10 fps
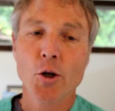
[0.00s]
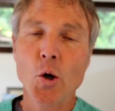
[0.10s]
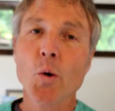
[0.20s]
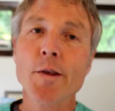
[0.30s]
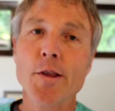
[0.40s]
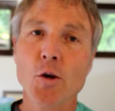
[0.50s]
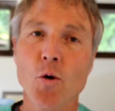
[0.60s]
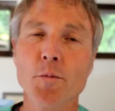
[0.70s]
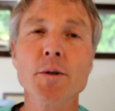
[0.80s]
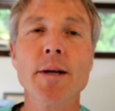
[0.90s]
know that the
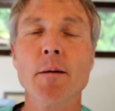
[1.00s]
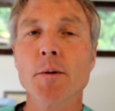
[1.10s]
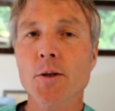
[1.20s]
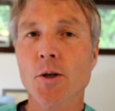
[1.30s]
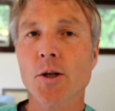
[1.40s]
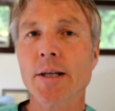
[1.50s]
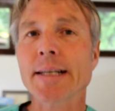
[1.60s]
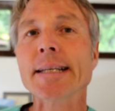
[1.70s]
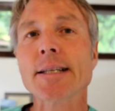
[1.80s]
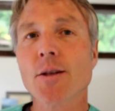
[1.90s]
normal temperature
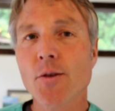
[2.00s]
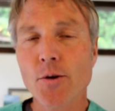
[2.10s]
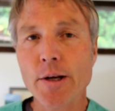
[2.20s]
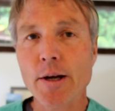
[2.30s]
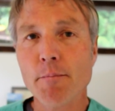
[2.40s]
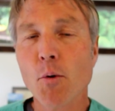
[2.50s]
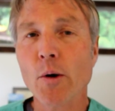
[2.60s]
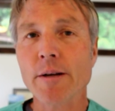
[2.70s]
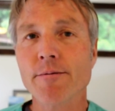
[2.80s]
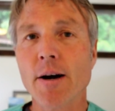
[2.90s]
is
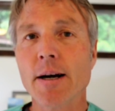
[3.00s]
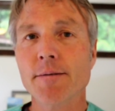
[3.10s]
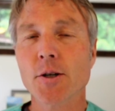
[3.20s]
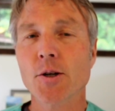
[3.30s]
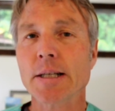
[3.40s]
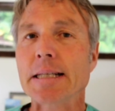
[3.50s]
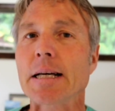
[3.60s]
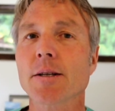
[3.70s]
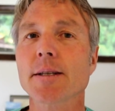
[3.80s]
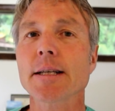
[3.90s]
38.5 degrees
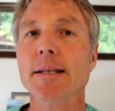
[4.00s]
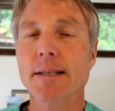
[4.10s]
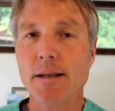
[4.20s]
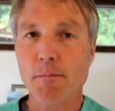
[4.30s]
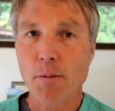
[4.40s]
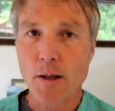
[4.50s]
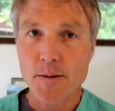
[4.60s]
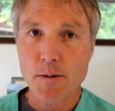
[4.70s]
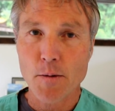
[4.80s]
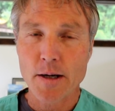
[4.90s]
Celsius,
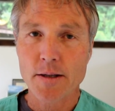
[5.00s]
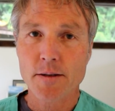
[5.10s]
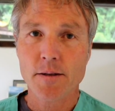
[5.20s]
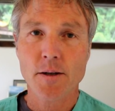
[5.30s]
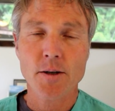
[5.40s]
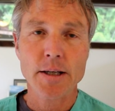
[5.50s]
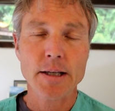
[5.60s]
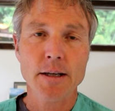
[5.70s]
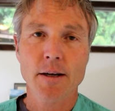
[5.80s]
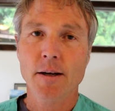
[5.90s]
plus or minus a degree.